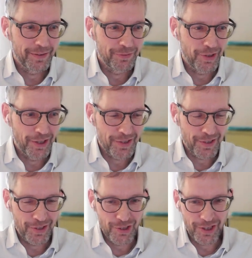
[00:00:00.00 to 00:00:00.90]

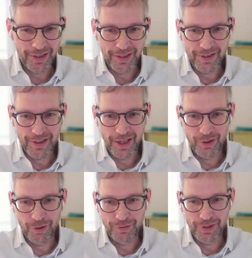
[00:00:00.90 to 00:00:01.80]
fireside chat at the
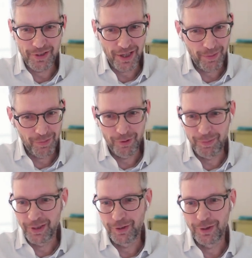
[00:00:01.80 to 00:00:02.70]
end of December
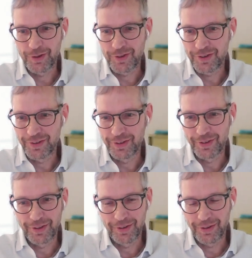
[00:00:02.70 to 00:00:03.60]
because
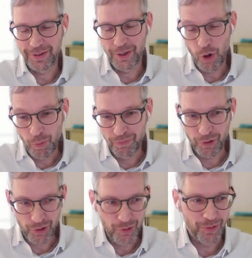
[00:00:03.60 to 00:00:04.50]
I hope
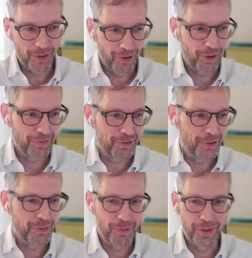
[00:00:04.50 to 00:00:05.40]
for you, all of
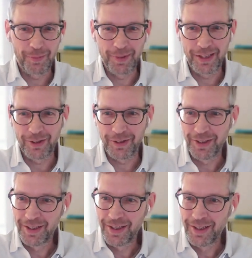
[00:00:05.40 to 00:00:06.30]
you will be on
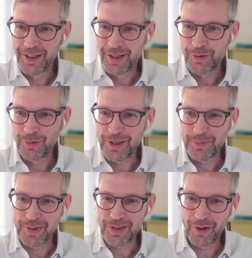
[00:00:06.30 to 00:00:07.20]

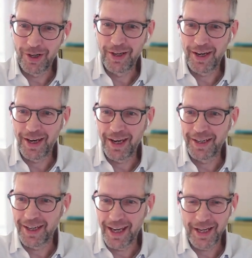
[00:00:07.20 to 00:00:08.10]
Christmas
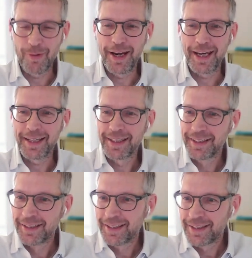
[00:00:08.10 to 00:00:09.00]
holiday anyway.
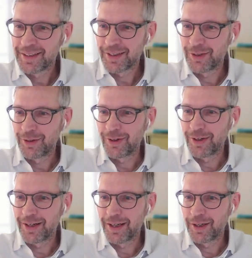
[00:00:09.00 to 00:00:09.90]

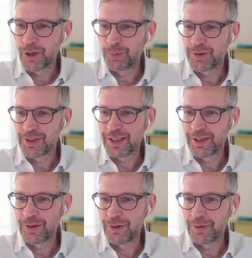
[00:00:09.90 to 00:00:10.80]
So I hope to see
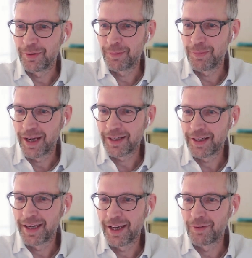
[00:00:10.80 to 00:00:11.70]
you back
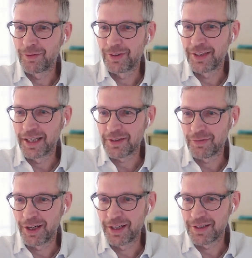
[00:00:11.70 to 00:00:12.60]
again for the next
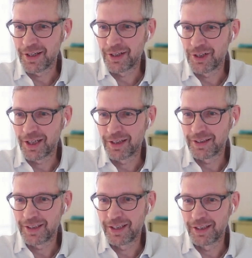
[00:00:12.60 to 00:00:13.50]
fireside chat
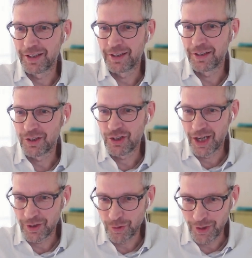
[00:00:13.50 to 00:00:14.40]
in
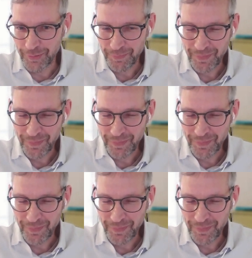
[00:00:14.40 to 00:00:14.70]
January.